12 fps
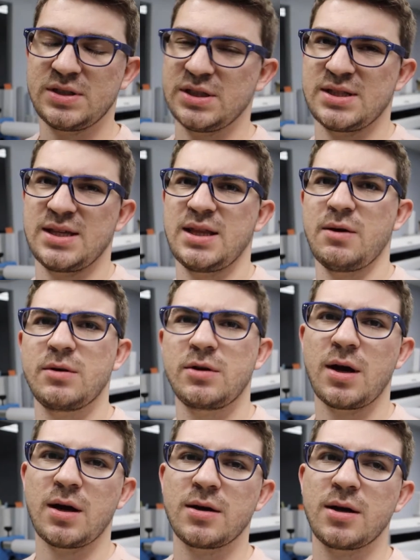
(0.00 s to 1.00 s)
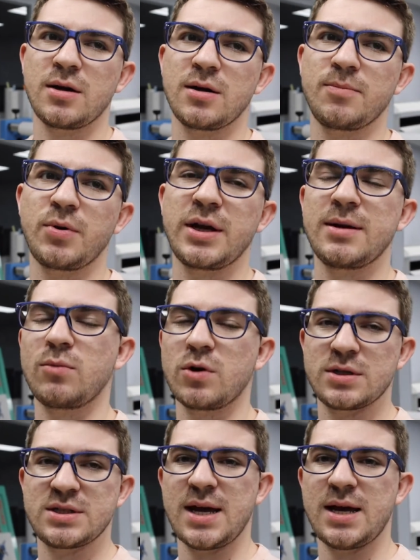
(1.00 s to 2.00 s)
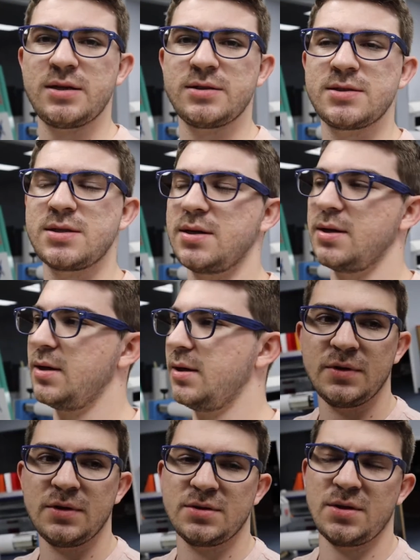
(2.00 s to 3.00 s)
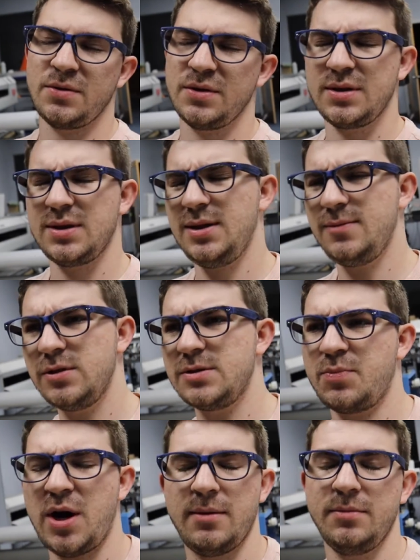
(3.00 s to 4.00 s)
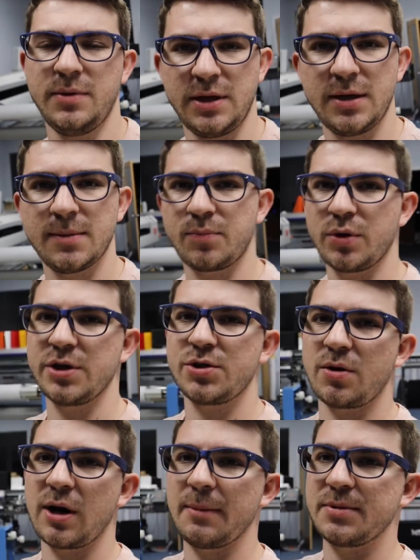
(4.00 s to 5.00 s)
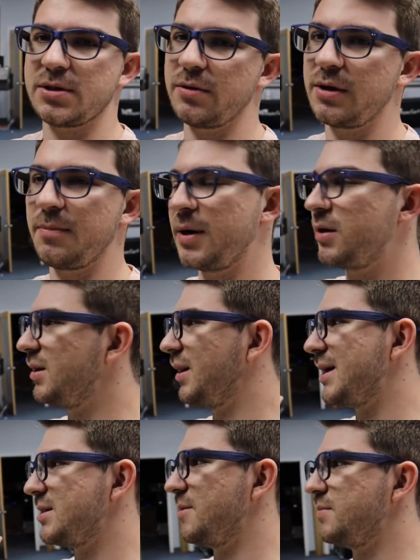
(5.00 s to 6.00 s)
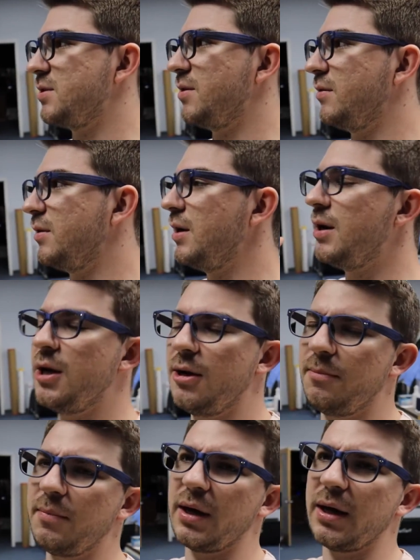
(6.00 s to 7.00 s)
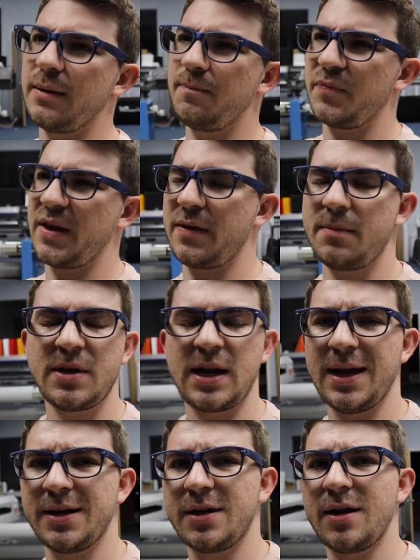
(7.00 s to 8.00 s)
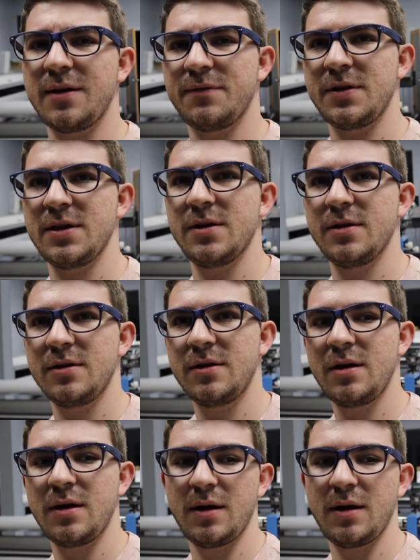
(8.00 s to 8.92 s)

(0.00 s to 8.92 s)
Just think that would bring in more sales. So this was probably a pretty short episode compared to the last episode, but I think I'm going to end it off here.